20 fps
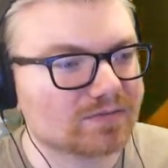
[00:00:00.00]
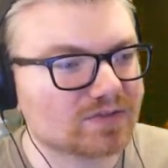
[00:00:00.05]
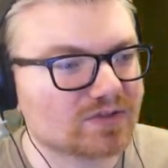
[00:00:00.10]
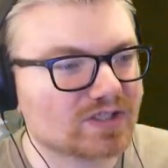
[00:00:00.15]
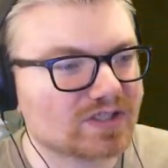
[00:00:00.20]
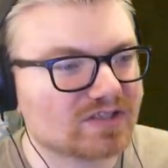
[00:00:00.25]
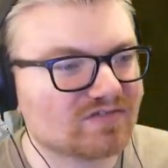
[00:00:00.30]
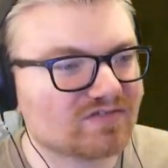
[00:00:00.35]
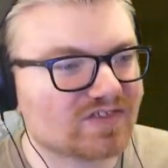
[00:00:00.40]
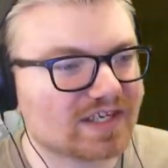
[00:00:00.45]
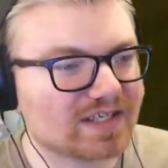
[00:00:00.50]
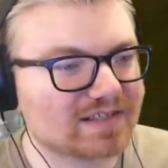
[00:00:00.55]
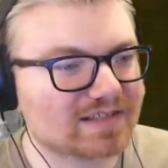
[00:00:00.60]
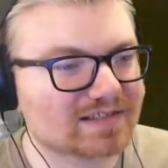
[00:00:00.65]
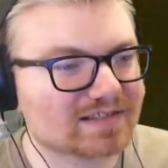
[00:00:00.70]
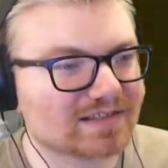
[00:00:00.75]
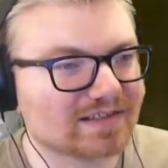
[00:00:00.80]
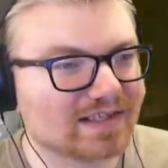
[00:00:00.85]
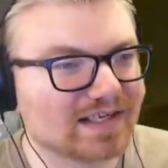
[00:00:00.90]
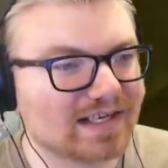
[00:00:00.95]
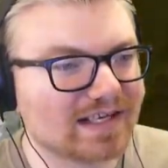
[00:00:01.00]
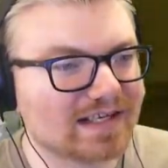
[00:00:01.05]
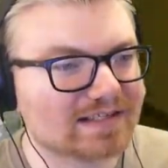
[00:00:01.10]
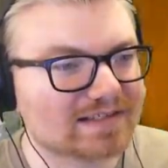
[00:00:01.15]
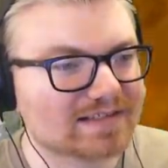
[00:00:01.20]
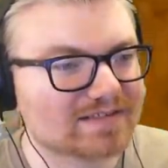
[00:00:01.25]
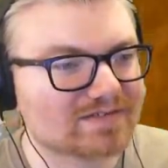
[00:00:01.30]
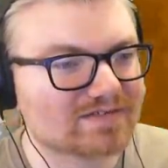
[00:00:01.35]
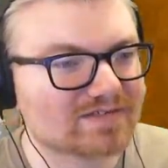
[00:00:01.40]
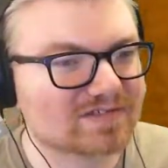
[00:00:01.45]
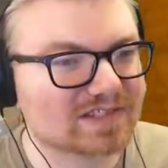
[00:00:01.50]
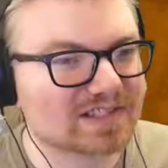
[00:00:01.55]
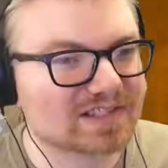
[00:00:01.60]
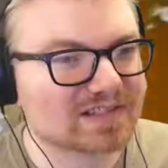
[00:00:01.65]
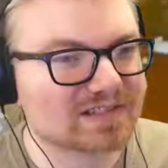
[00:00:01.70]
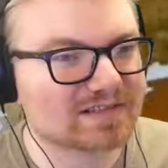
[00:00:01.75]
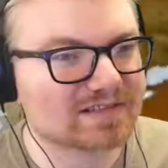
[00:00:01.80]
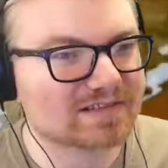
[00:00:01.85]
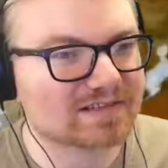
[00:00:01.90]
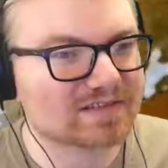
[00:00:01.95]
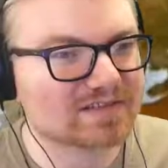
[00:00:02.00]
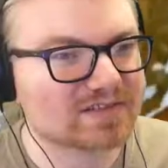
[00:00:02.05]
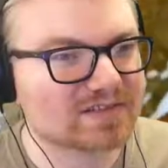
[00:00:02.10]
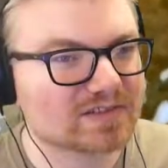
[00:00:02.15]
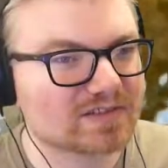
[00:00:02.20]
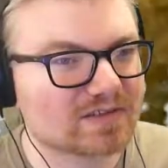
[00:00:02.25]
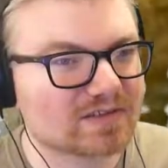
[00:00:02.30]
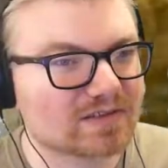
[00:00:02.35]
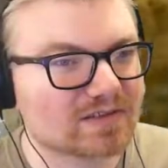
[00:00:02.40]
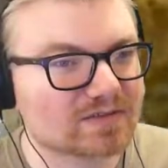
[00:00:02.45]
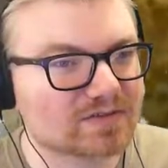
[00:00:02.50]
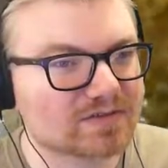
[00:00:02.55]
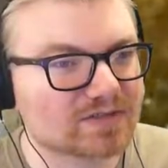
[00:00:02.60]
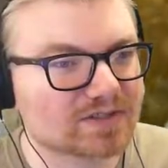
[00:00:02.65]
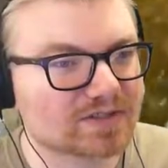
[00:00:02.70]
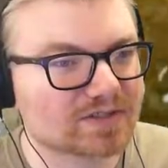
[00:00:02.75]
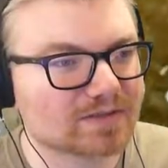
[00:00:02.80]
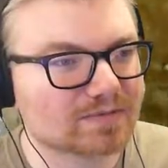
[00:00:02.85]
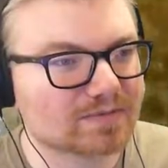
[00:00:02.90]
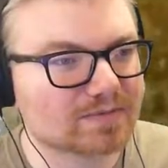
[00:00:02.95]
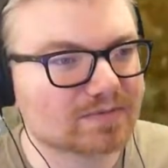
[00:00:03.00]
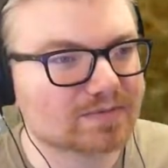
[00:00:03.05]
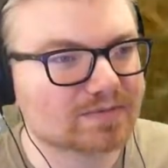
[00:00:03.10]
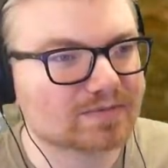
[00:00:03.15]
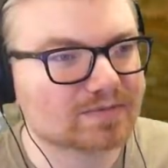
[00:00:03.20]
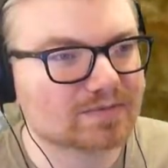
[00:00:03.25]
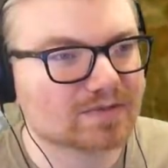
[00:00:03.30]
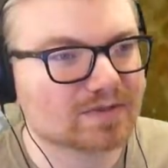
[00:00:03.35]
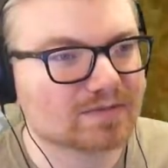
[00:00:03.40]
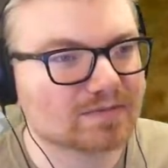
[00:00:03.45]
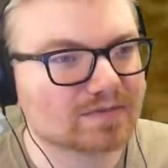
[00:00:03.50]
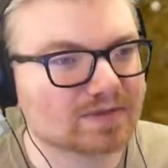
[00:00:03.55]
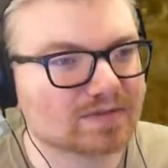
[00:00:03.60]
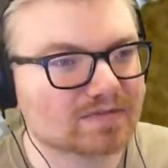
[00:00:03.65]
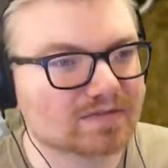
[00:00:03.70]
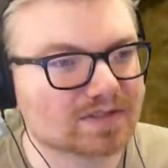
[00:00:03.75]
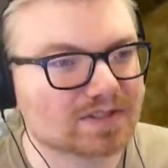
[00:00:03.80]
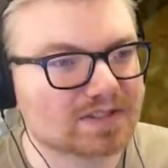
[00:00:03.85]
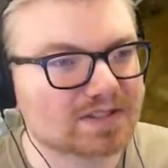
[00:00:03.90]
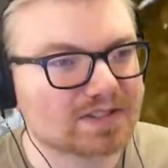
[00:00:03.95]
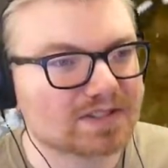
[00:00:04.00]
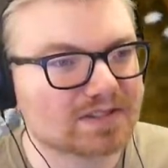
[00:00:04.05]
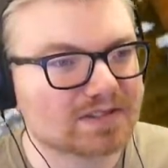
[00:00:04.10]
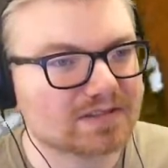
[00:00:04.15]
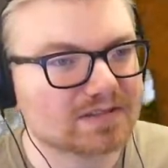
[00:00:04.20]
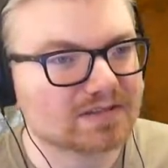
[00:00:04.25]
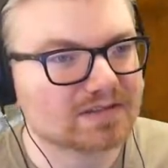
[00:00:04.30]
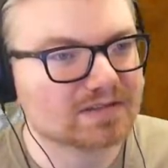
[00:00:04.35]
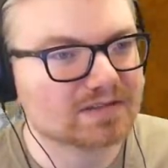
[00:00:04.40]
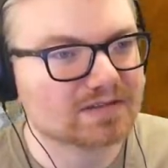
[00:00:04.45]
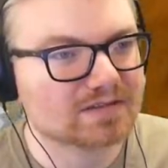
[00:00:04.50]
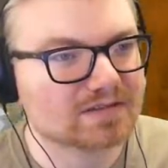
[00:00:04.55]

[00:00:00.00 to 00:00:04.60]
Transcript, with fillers: trying to find this last freaking star chip. Probably over here.